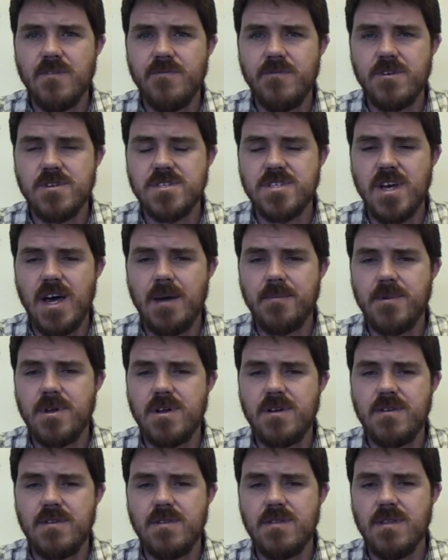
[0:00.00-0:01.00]
first
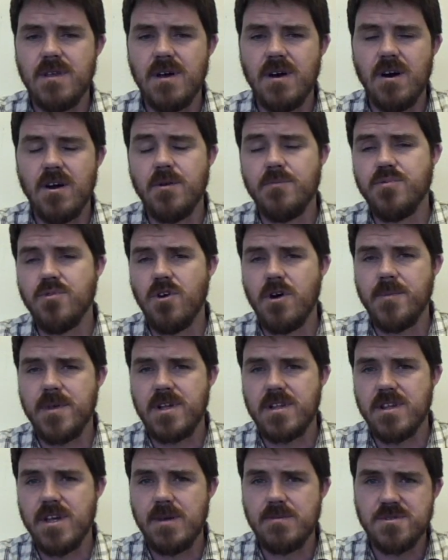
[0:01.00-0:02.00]
time
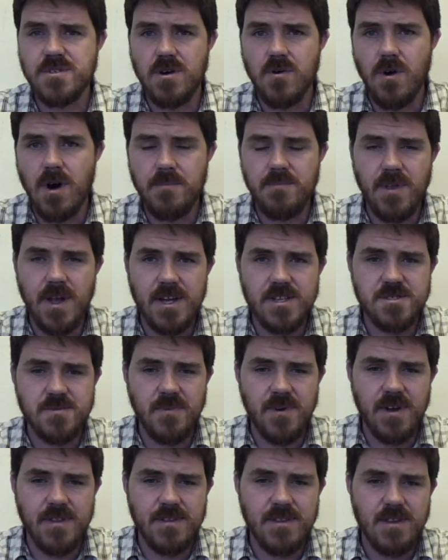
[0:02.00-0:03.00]
unemployment claims go up last
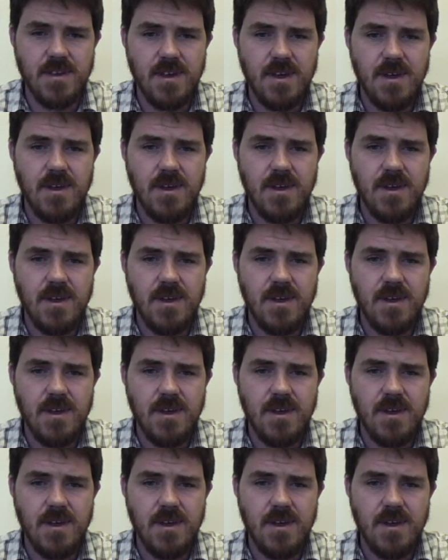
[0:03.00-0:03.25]
month.